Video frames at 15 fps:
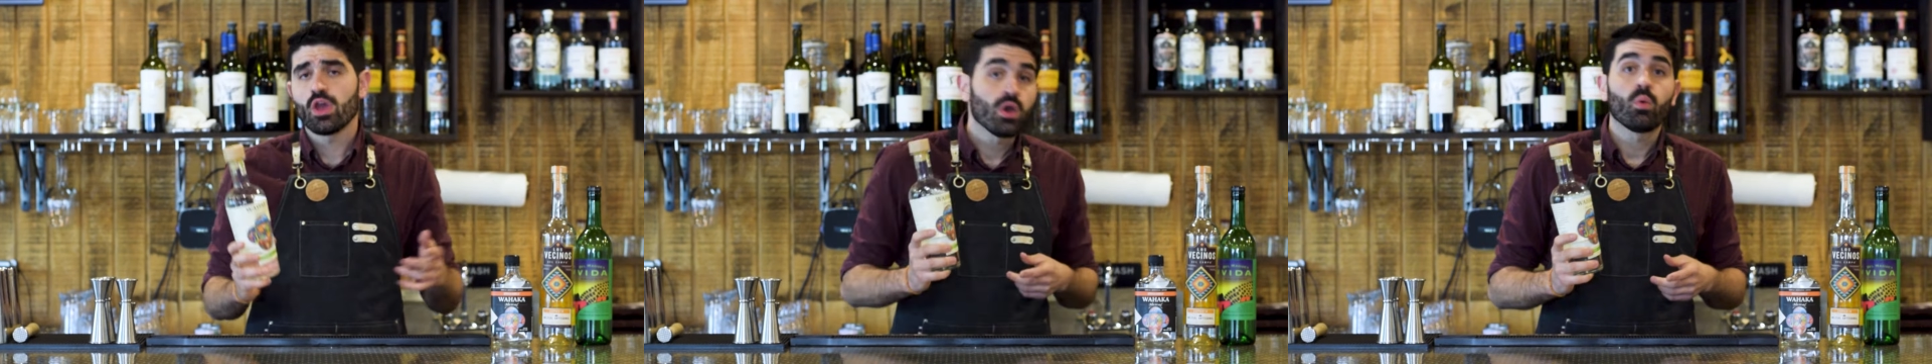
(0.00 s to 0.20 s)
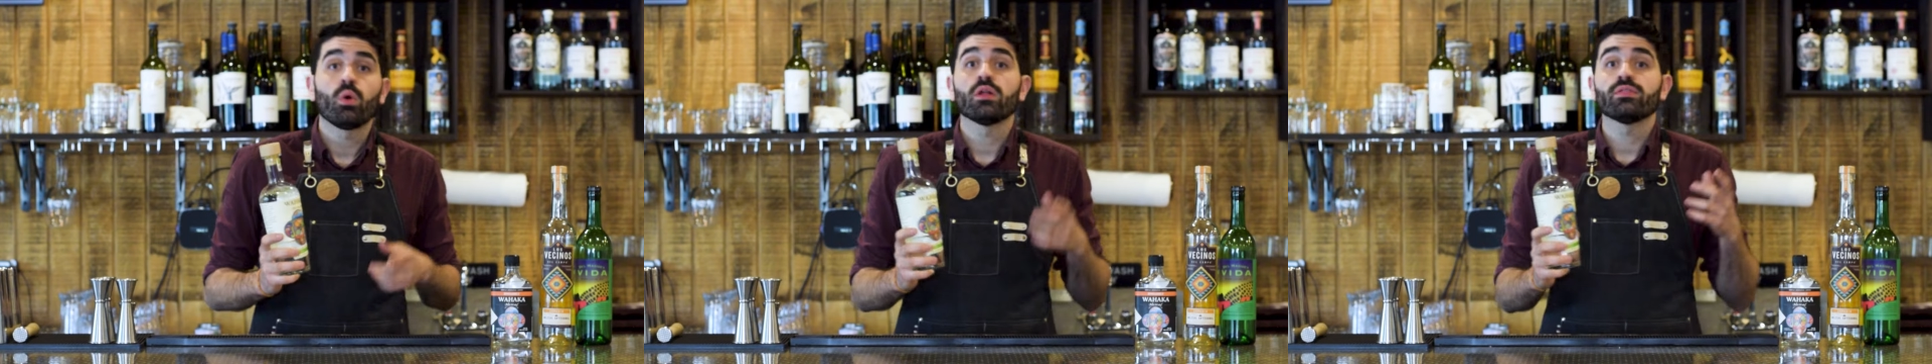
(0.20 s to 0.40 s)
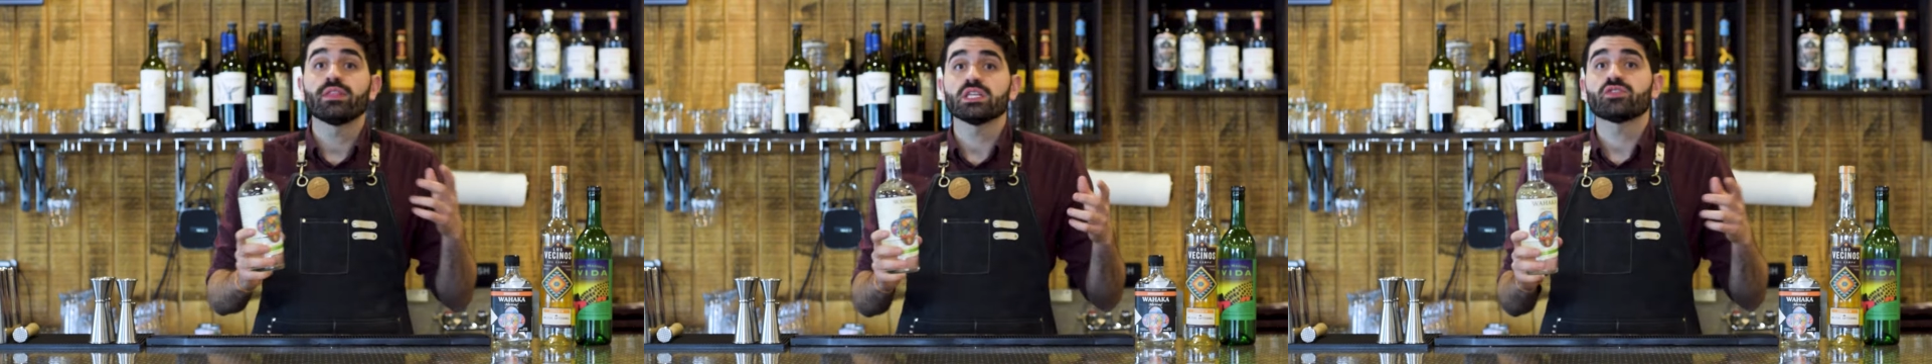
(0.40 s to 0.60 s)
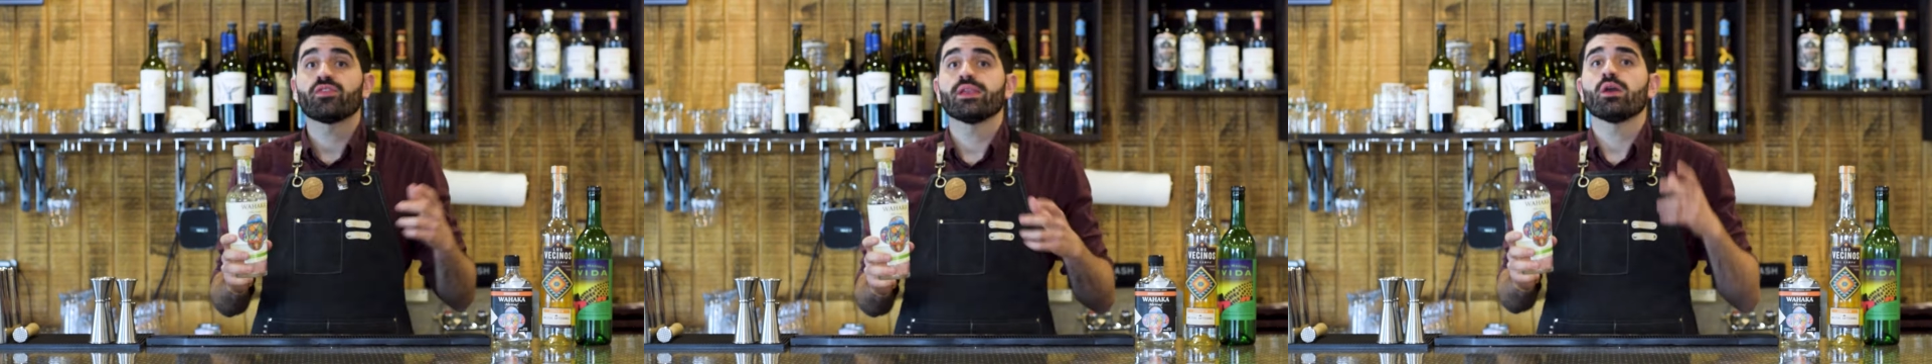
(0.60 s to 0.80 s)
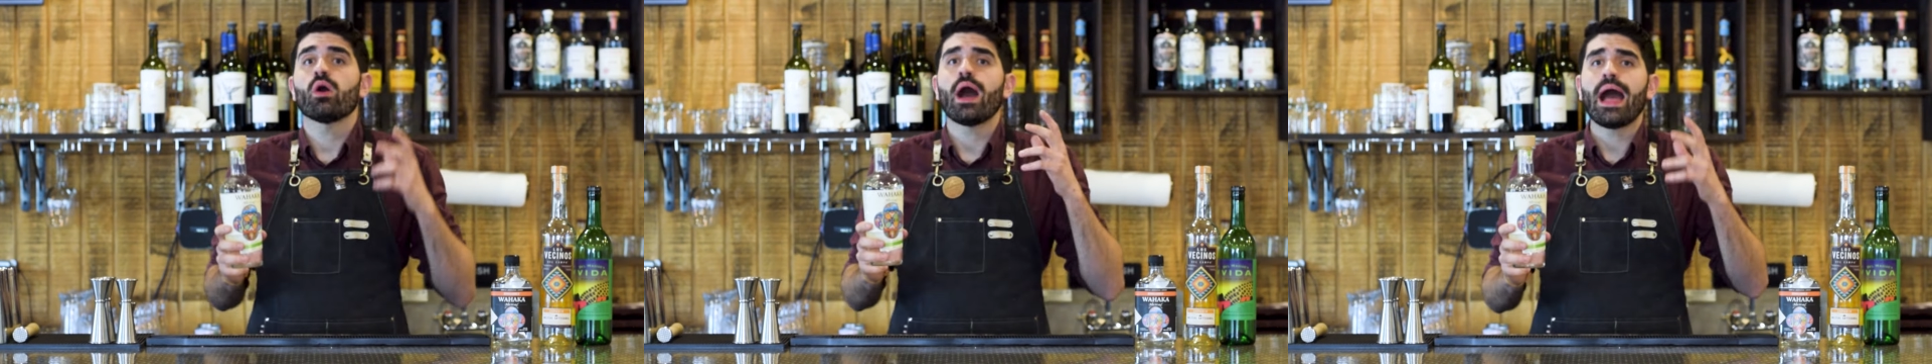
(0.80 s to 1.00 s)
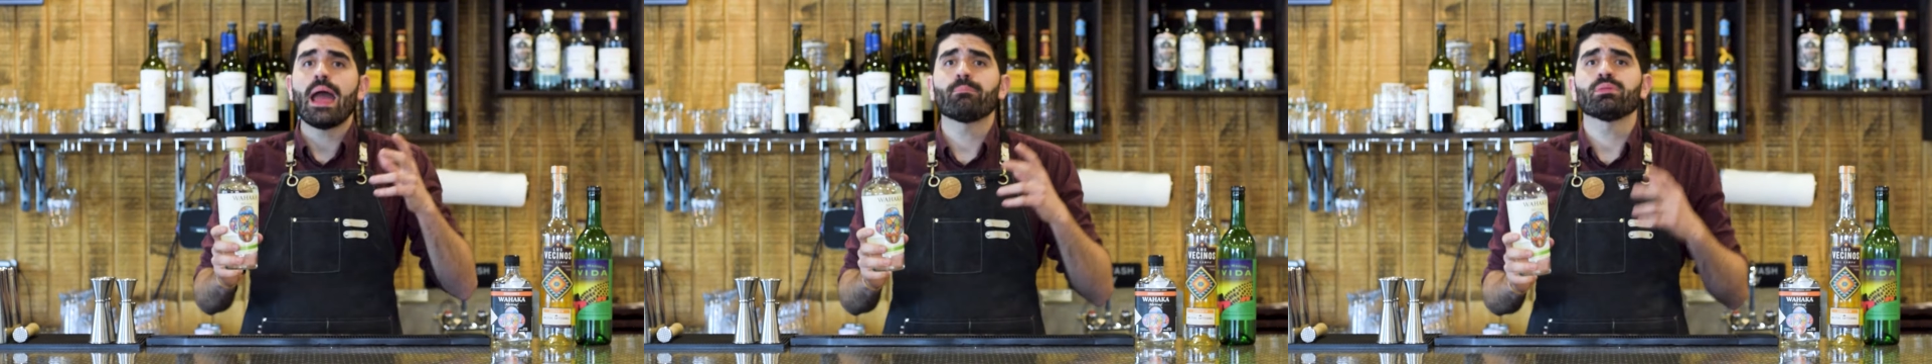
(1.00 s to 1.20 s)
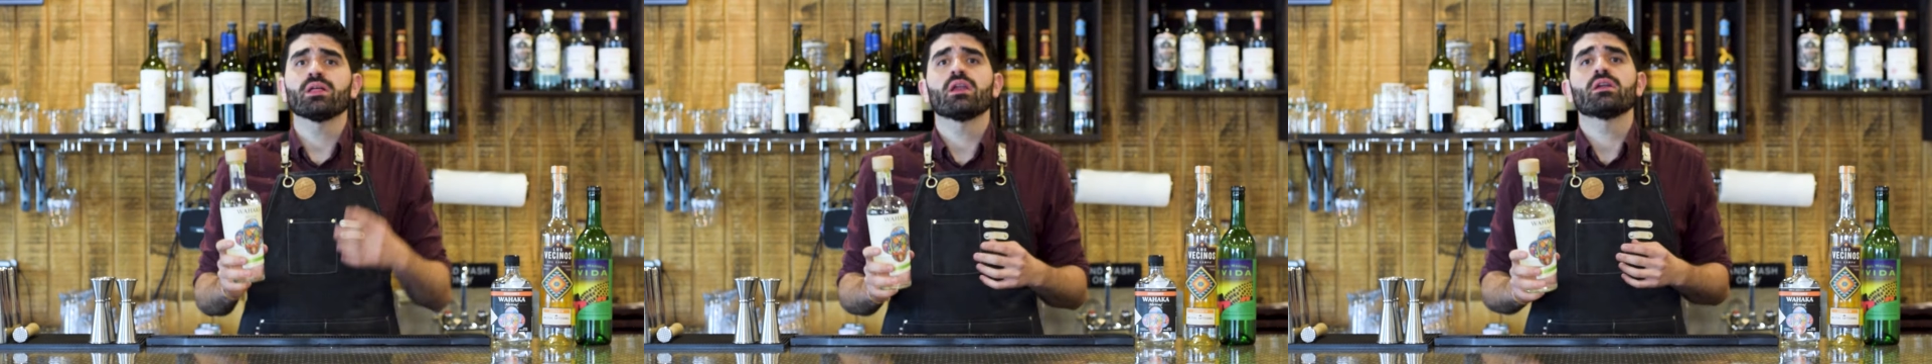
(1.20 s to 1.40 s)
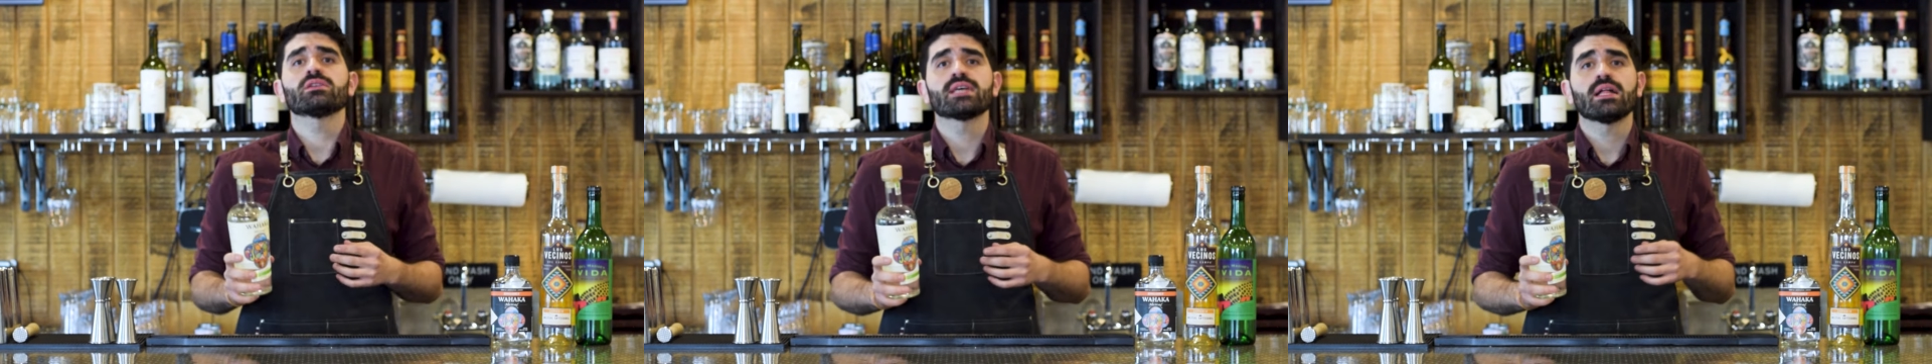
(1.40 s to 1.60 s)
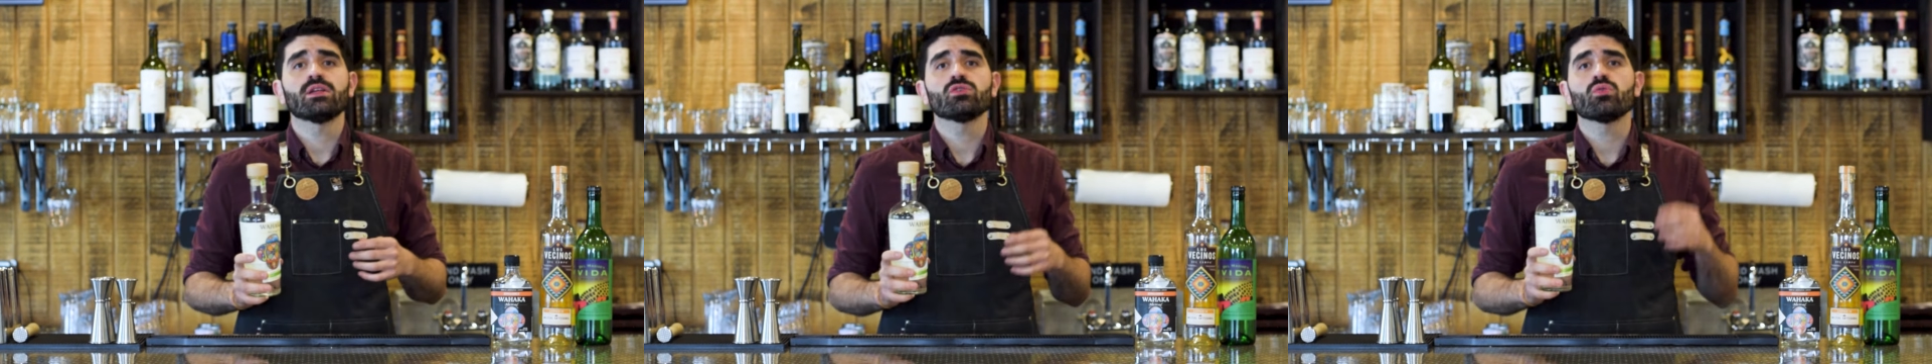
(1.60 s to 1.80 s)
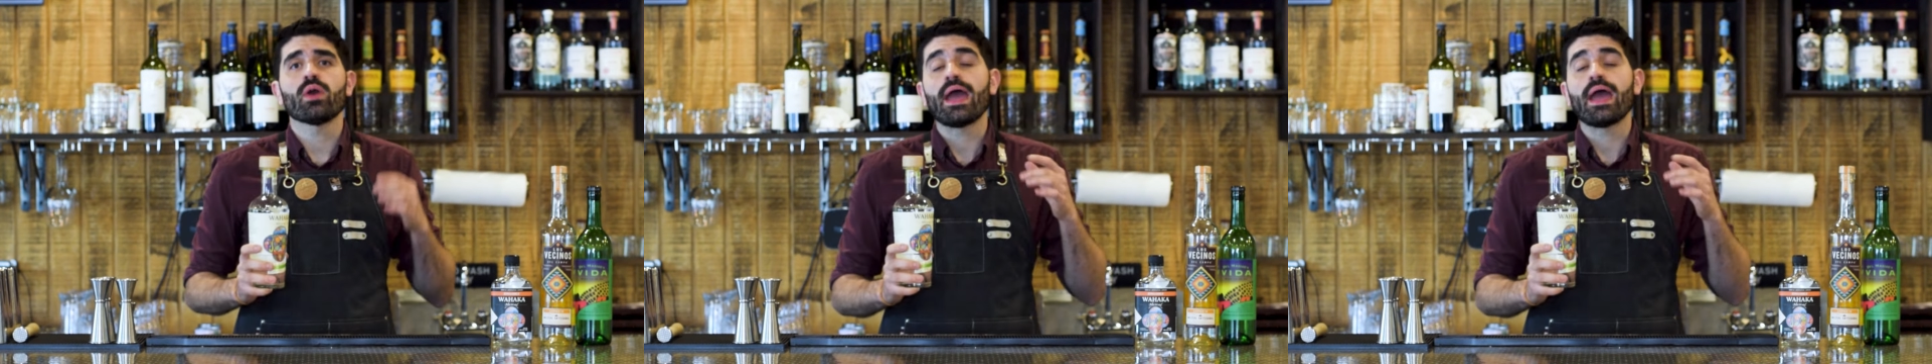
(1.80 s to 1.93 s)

Well, in this video, I plan on telling you